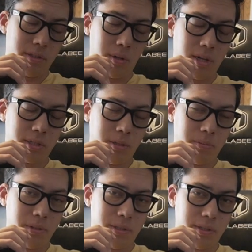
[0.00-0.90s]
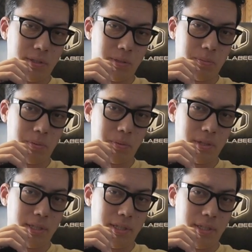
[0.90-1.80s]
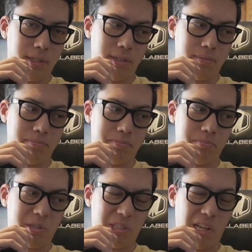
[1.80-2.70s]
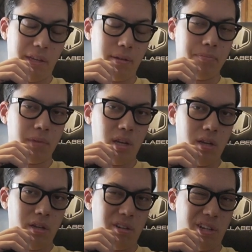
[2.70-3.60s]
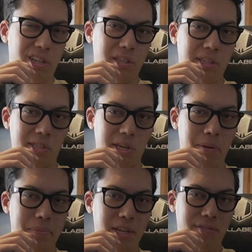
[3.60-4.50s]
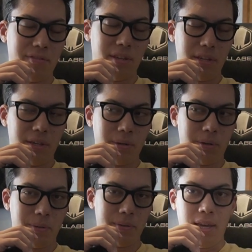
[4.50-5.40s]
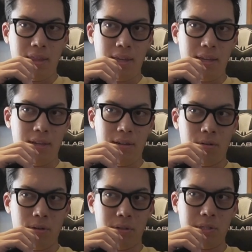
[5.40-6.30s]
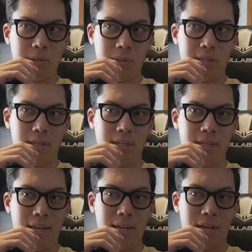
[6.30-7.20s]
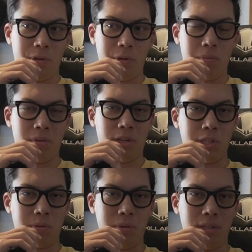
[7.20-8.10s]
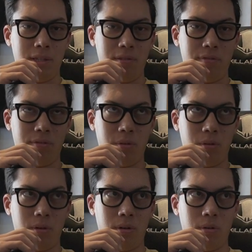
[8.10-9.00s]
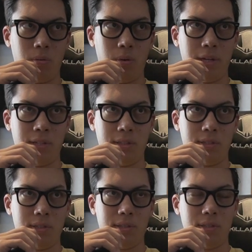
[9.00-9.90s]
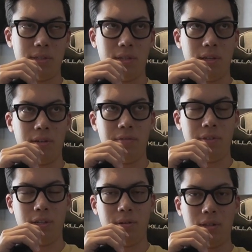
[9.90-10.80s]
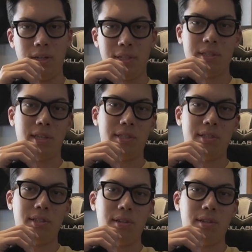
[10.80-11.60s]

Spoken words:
So October is pretty slight. You're getting this update video, and then you're also getting a Halloween project we did for Wyatt's video class last